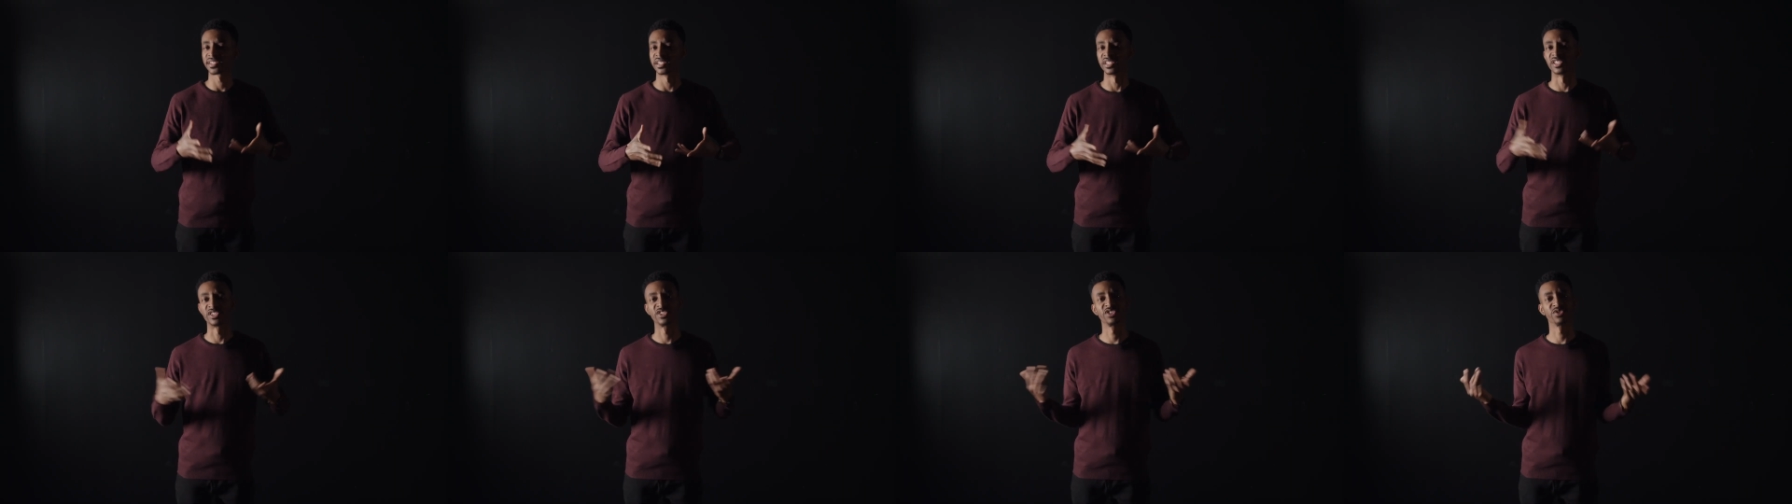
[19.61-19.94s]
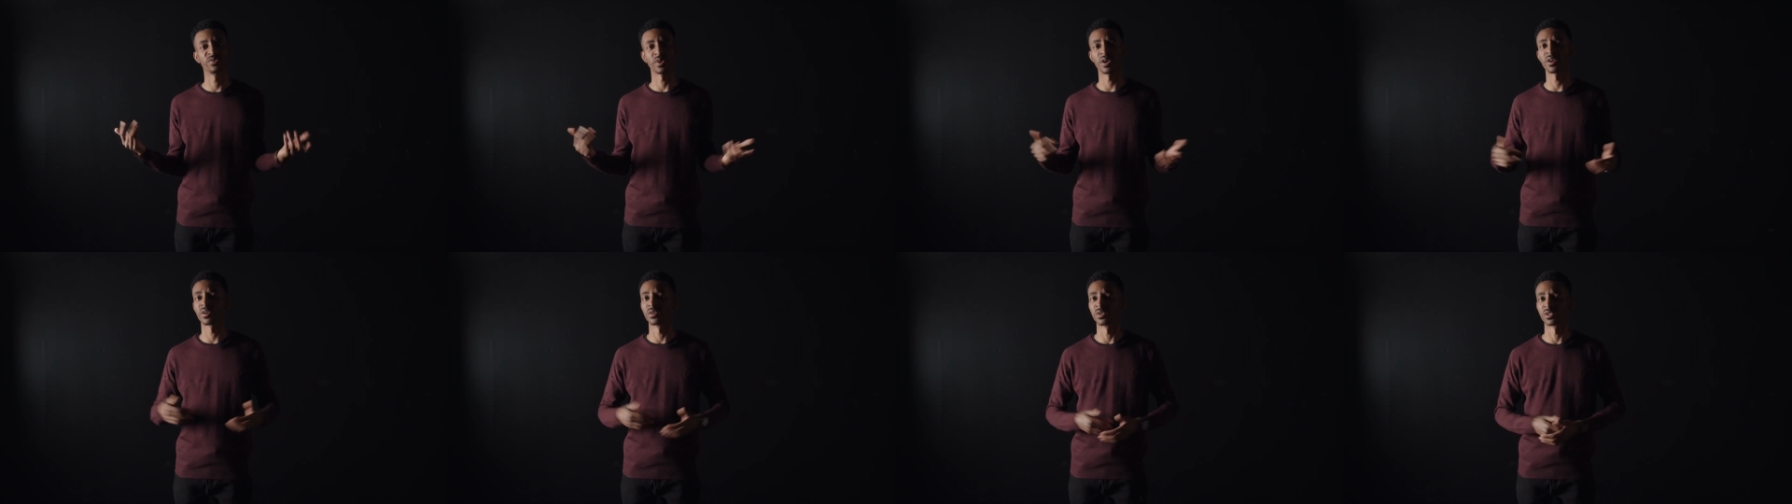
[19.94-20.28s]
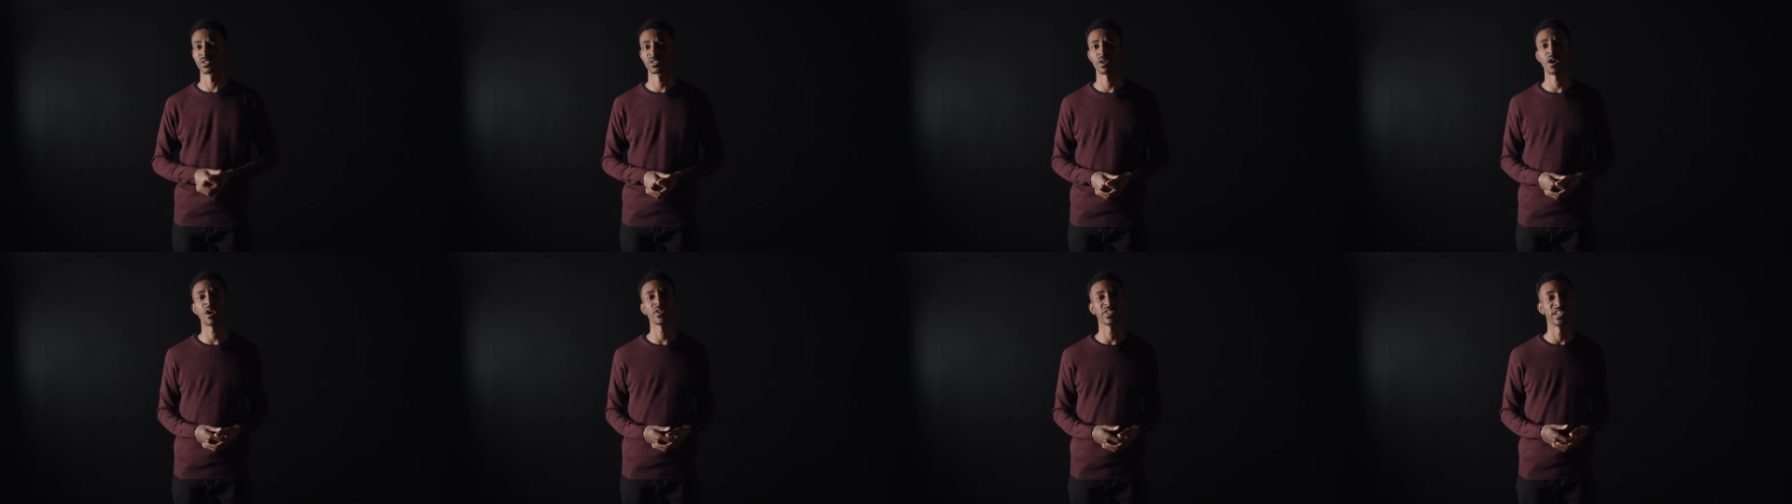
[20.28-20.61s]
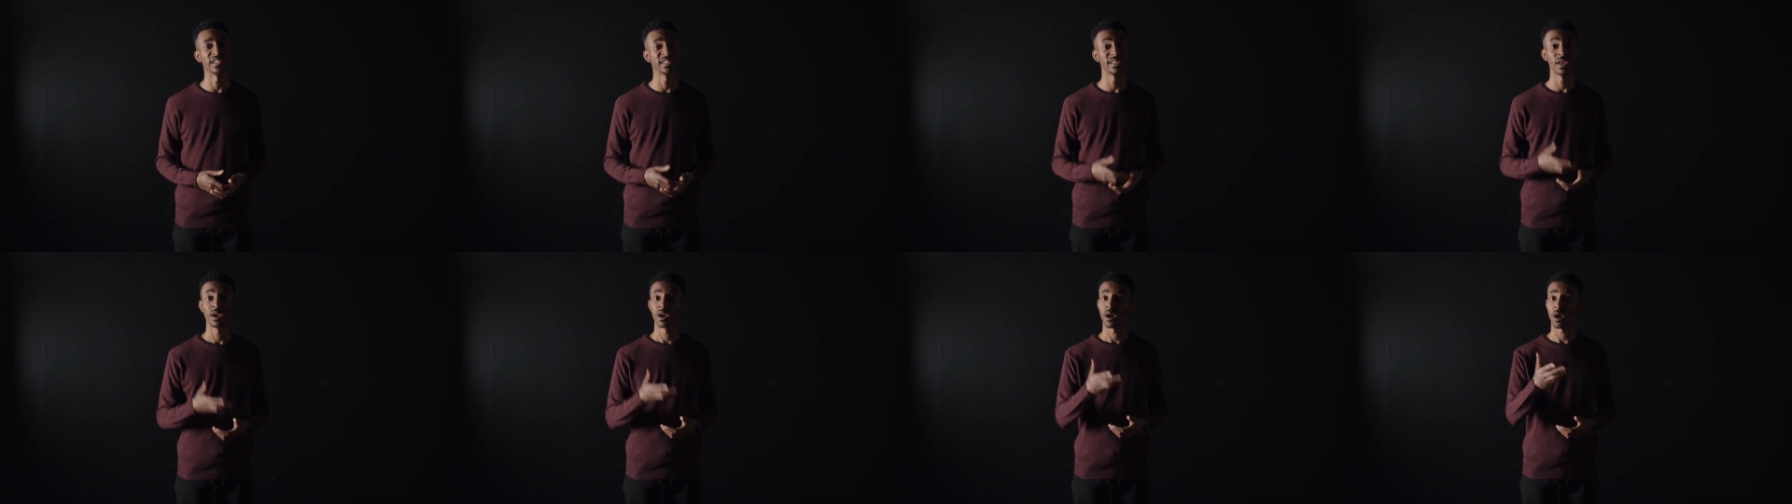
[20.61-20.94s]
and struggles, all
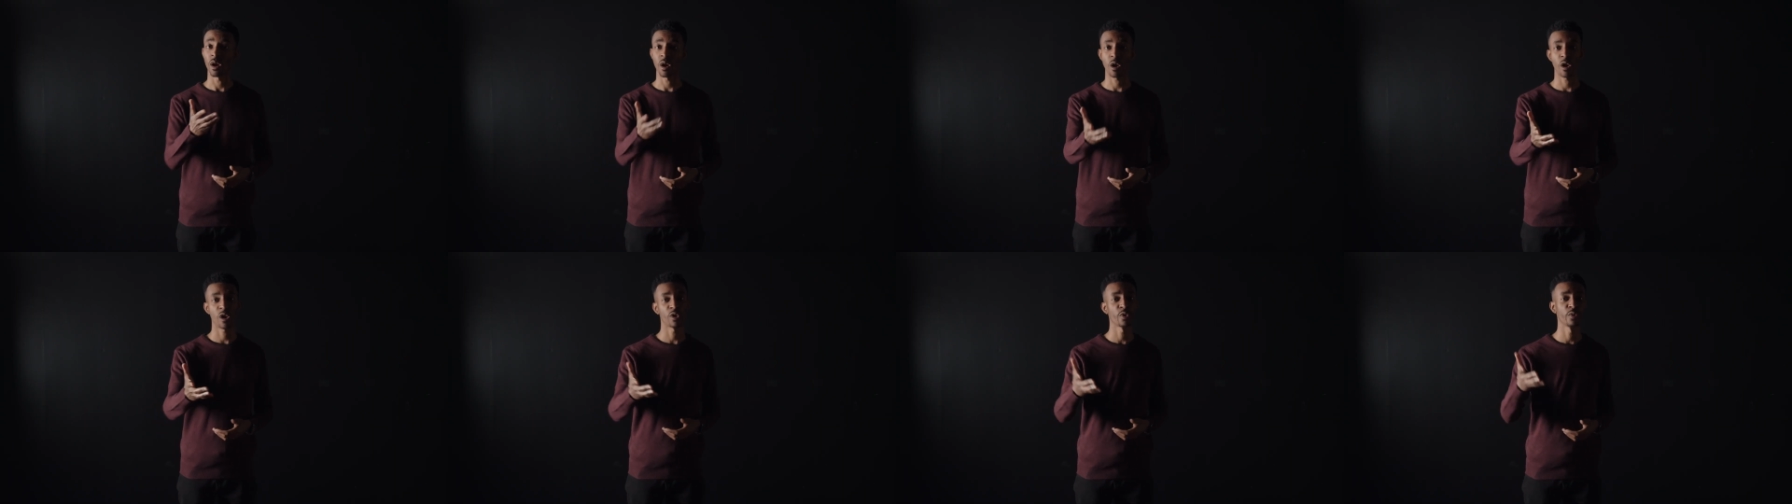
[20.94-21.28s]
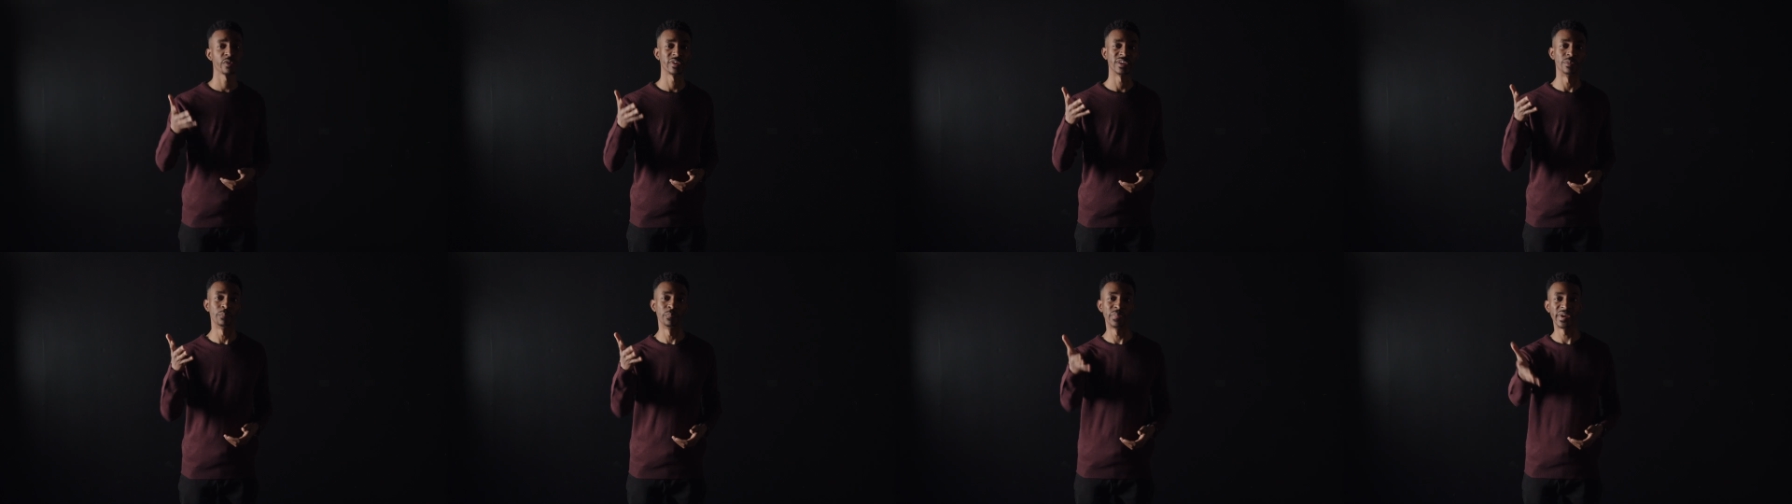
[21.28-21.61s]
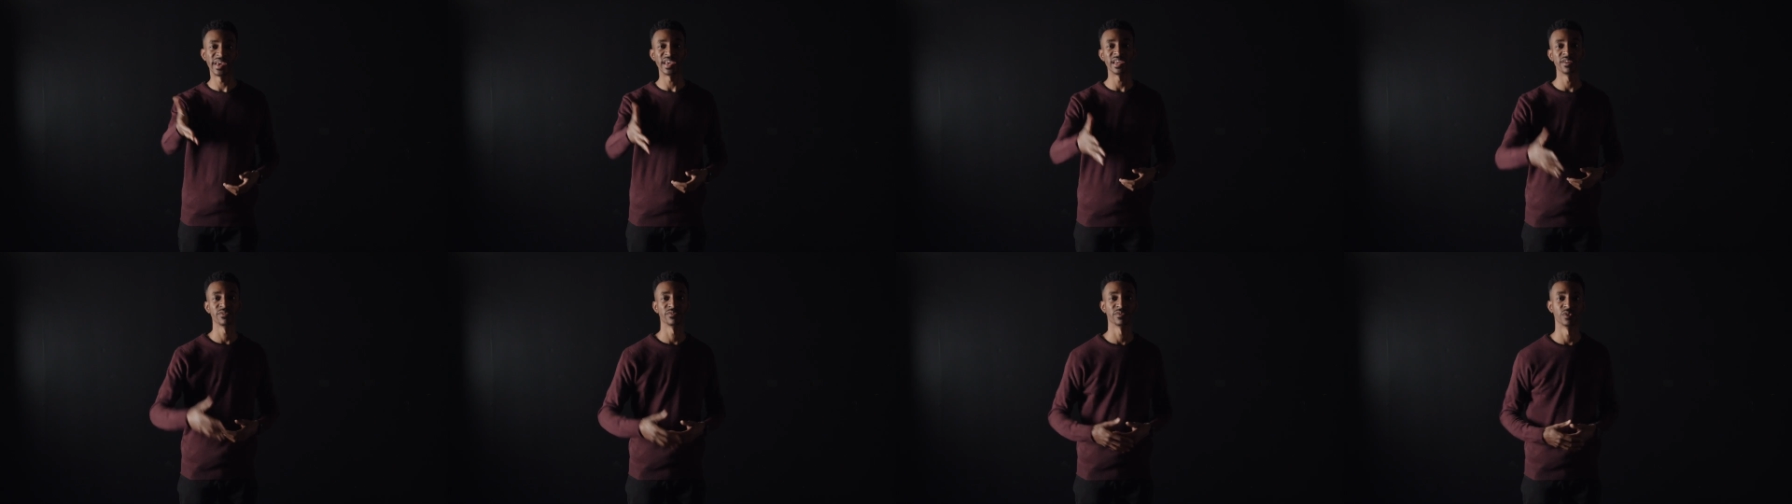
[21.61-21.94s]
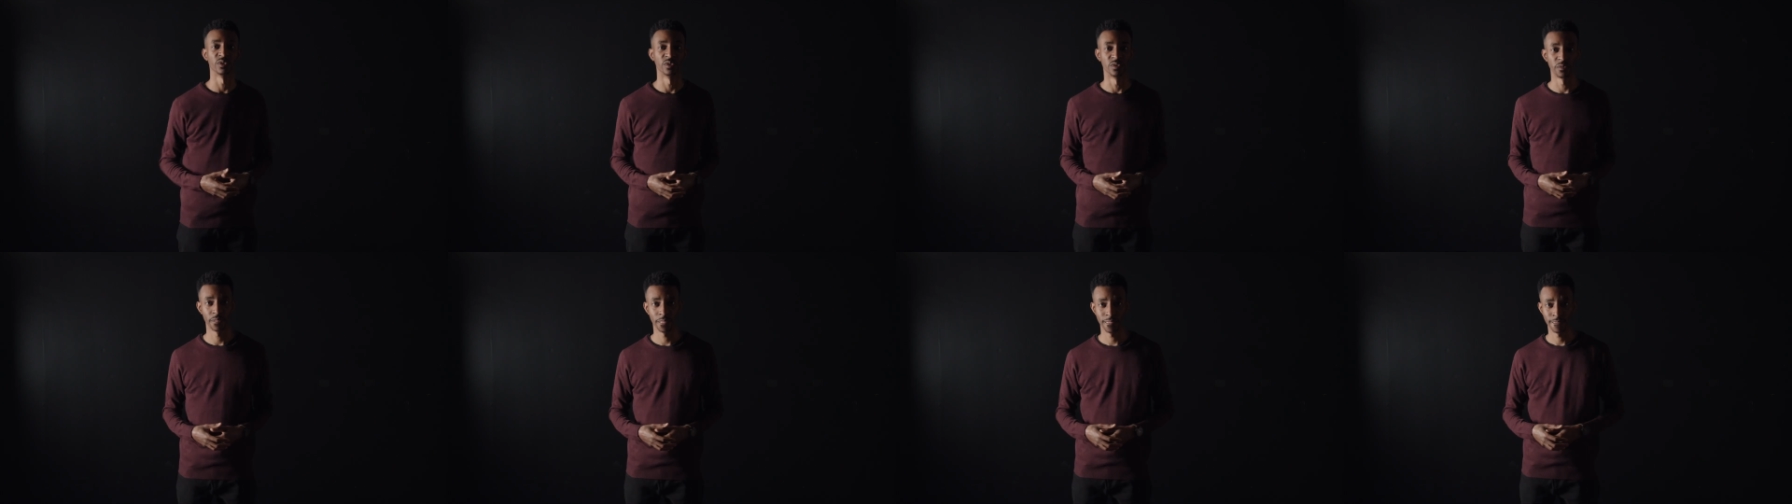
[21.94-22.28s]
that's awkward and
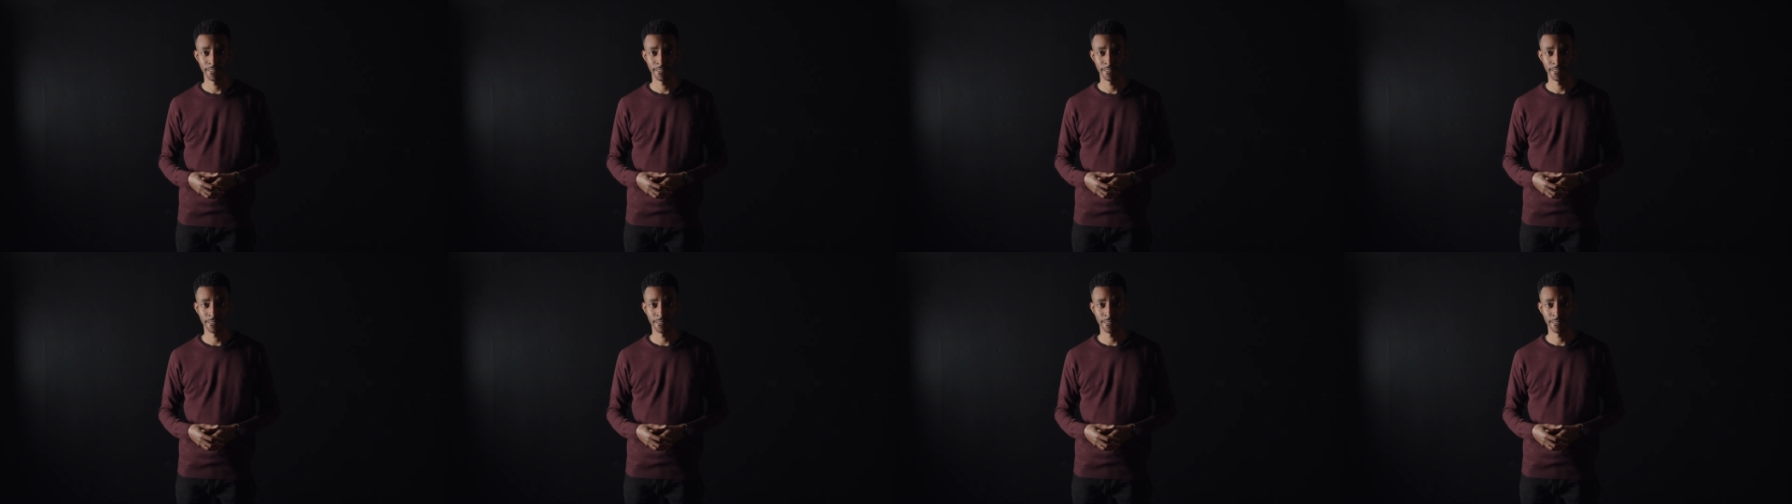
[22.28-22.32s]
painful.